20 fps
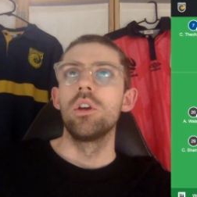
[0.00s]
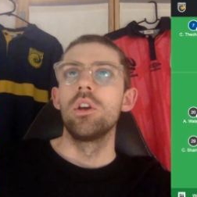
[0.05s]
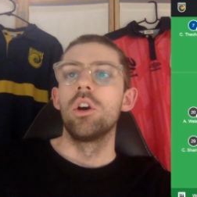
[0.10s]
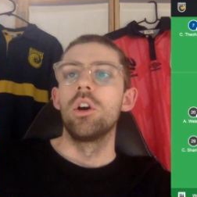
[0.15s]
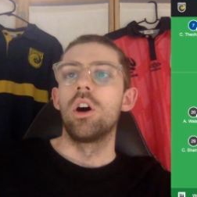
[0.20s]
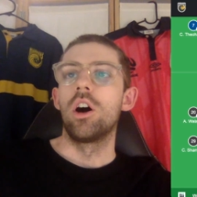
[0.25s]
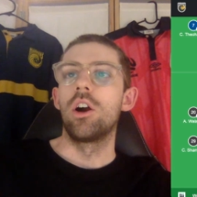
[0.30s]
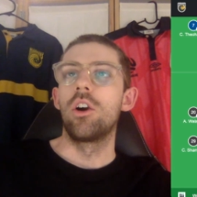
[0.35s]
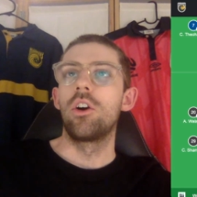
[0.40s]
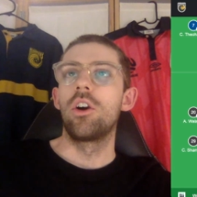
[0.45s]

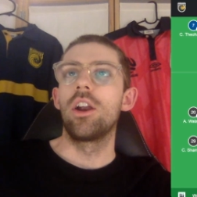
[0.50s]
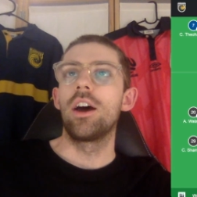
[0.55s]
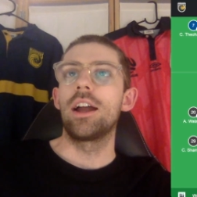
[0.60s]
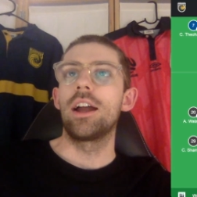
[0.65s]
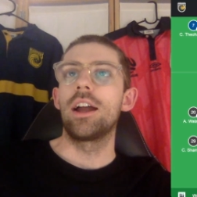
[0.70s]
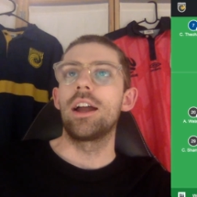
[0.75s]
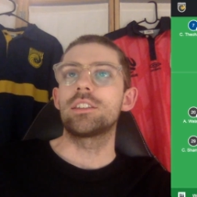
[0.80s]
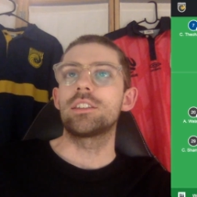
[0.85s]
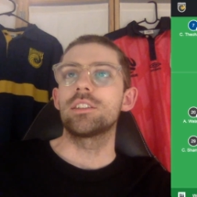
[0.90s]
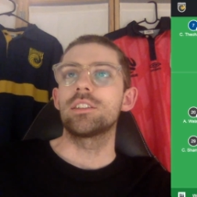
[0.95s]
All
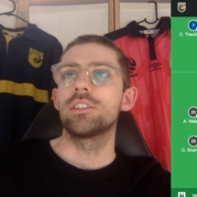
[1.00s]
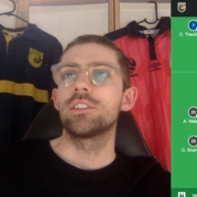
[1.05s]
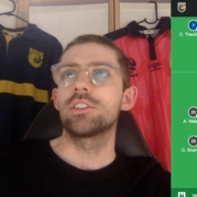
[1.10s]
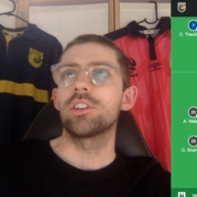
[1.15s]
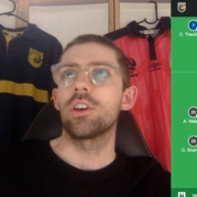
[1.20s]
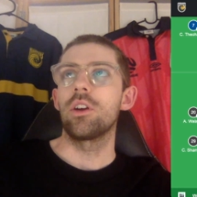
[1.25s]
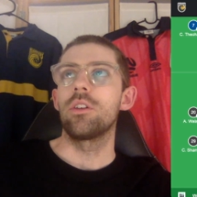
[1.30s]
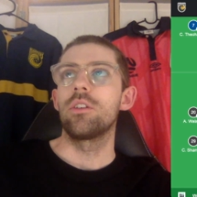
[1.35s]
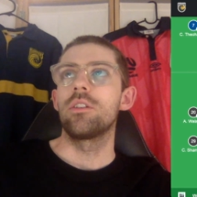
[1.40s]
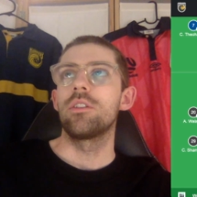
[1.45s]
right,
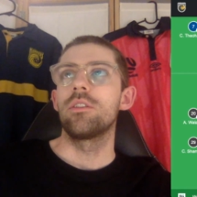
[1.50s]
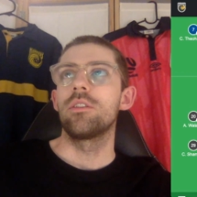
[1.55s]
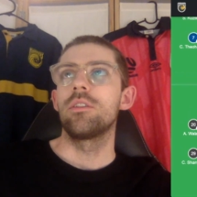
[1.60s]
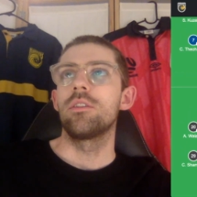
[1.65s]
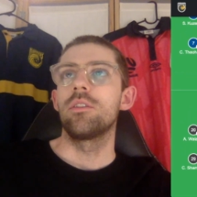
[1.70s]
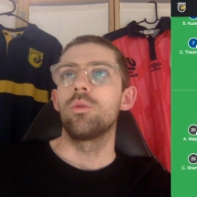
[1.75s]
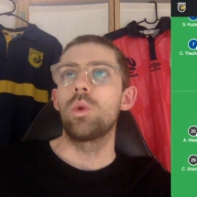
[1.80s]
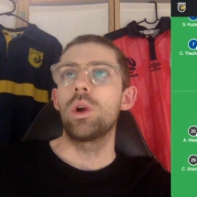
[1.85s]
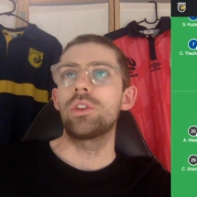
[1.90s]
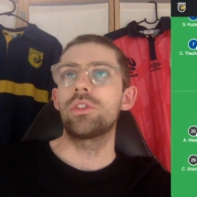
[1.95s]
so
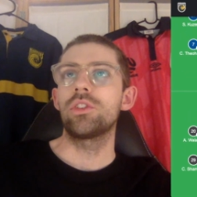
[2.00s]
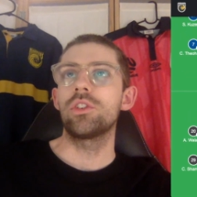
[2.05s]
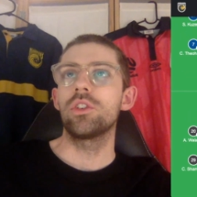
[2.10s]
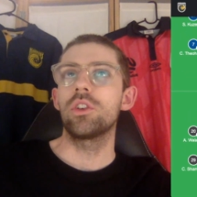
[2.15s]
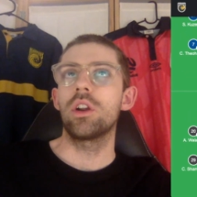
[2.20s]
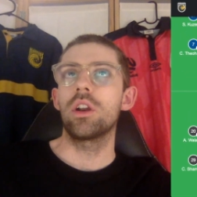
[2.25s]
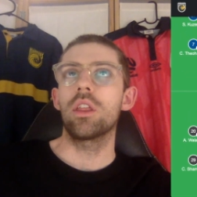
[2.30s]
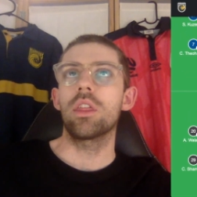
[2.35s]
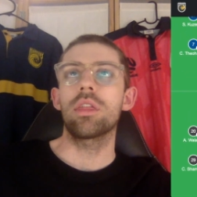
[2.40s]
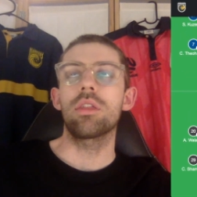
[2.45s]
Western
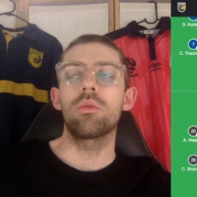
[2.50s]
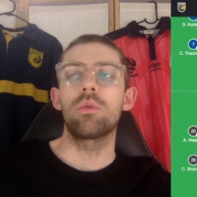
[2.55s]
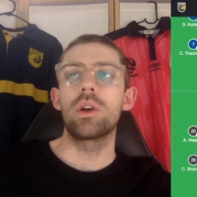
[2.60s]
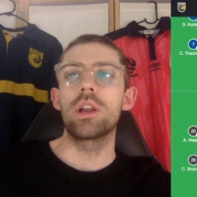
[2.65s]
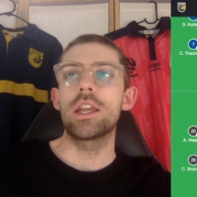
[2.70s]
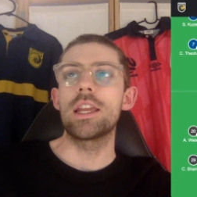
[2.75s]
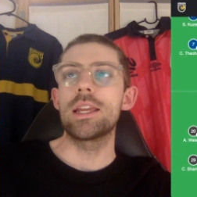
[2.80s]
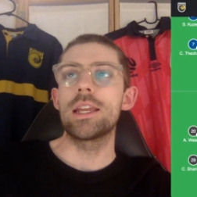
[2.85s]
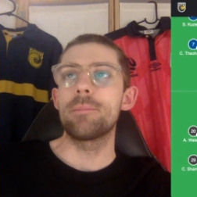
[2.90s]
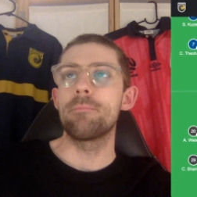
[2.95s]
United
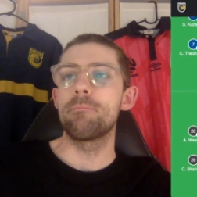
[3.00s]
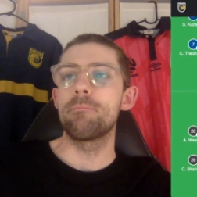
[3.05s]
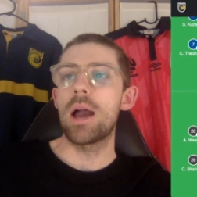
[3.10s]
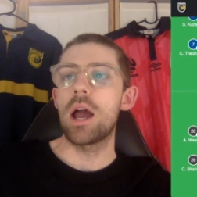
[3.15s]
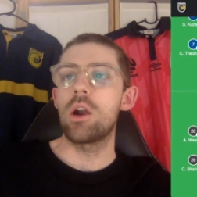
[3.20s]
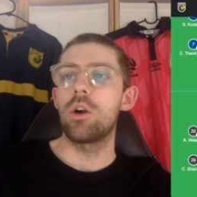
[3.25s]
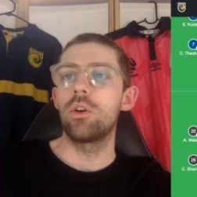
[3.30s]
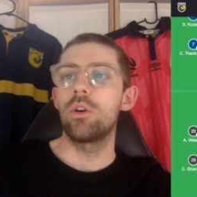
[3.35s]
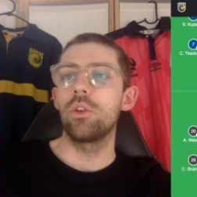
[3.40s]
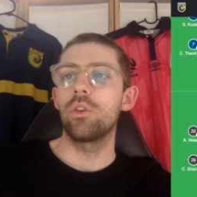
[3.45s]
3,
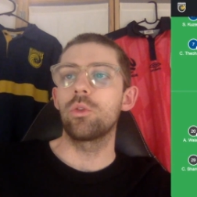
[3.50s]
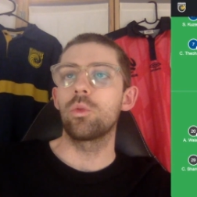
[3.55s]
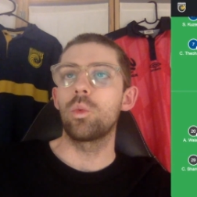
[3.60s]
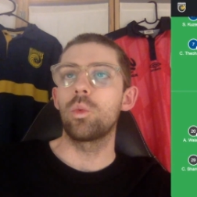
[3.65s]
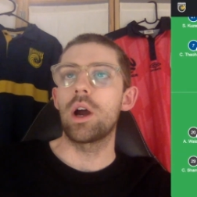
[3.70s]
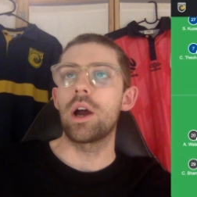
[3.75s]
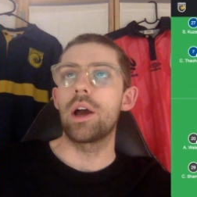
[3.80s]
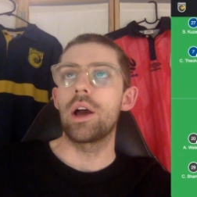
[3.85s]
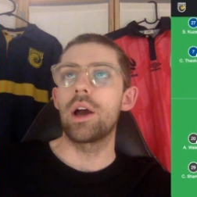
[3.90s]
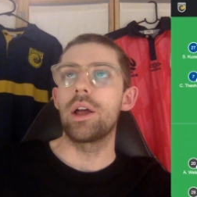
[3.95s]
Mariners
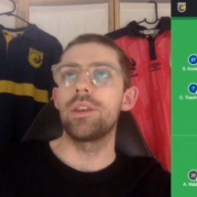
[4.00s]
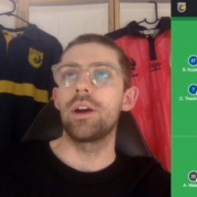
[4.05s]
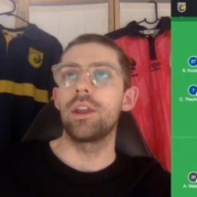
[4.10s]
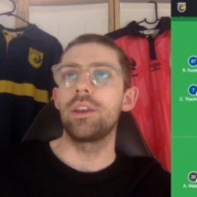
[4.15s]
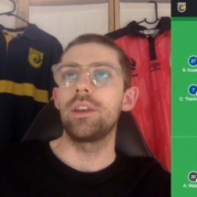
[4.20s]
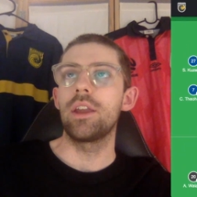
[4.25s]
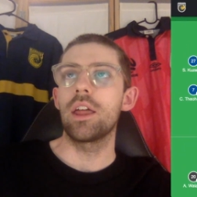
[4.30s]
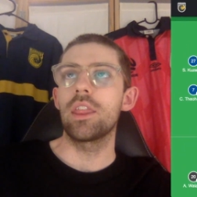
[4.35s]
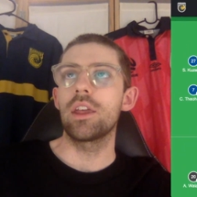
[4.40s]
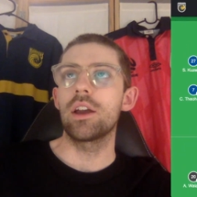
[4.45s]
1.
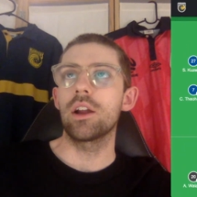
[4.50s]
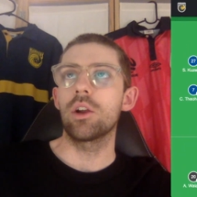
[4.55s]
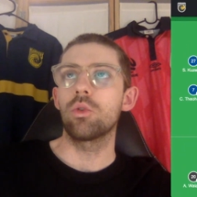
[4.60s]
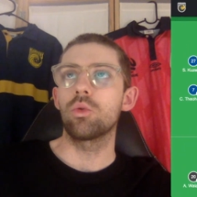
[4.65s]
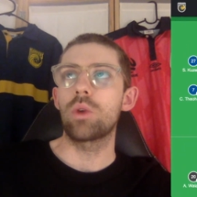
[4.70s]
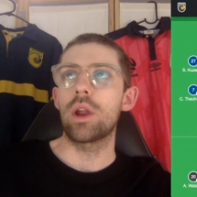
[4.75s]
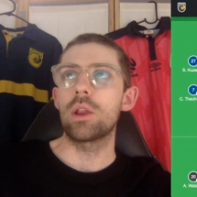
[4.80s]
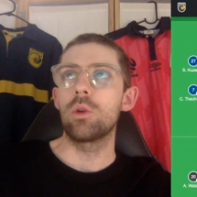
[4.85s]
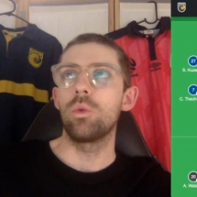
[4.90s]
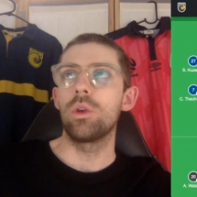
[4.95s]
Another
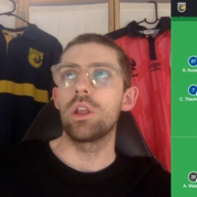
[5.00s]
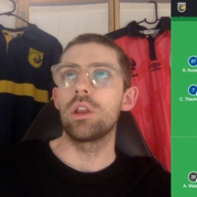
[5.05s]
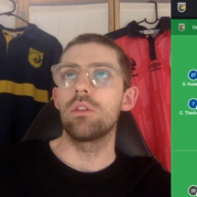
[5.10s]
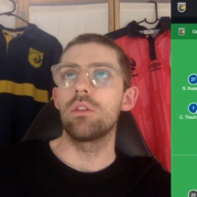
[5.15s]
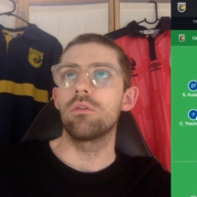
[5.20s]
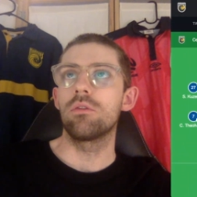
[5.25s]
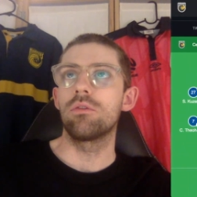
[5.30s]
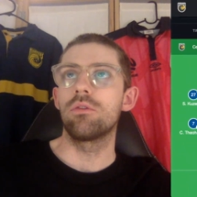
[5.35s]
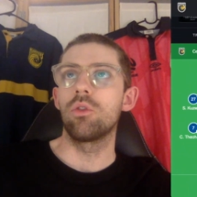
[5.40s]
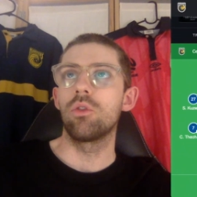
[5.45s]
great
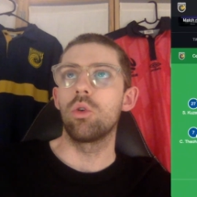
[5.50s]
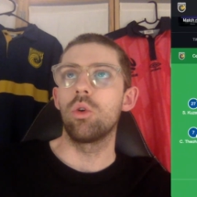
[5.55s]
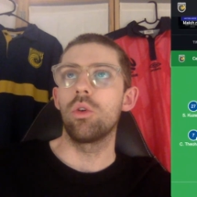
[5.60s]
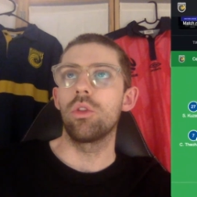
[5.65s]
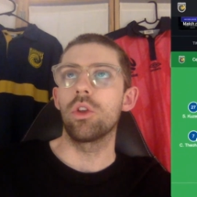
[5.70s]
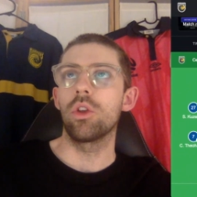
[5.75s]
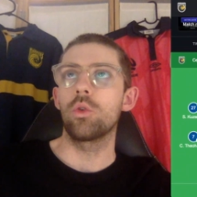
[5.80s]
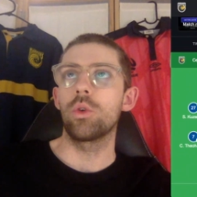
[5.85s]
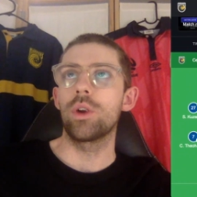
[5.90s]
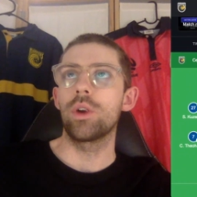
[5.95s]
win for
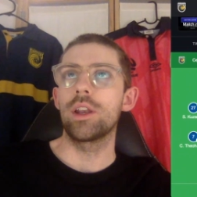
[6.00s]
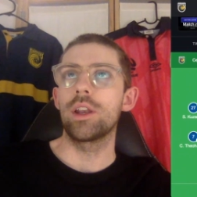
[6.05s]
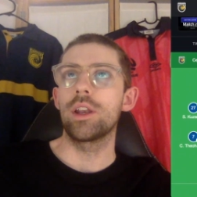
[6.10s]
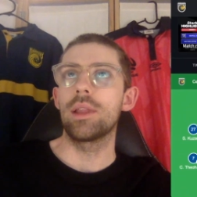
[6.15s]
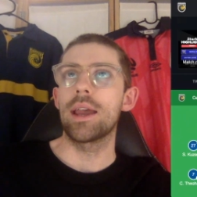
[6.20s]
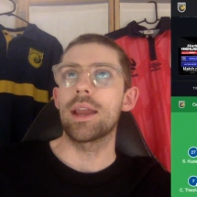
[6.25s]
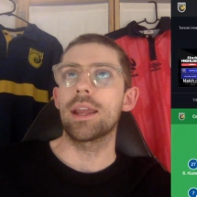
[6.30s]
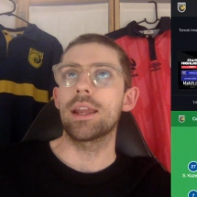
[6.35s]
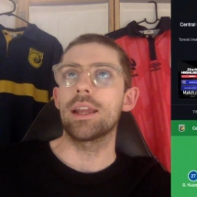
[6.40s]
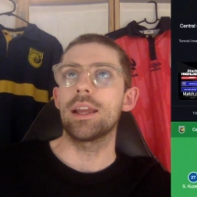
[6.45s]
the Green and
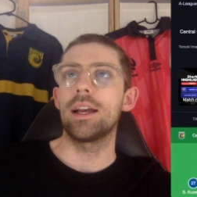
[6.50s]
Black.